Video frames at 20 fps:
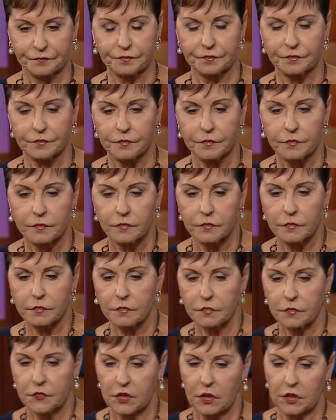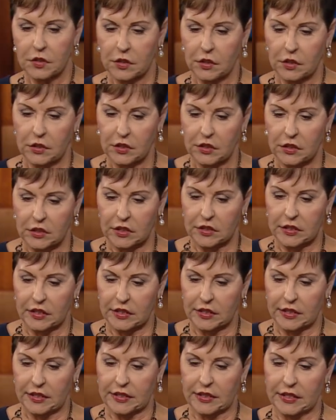No one is speaking in this clip.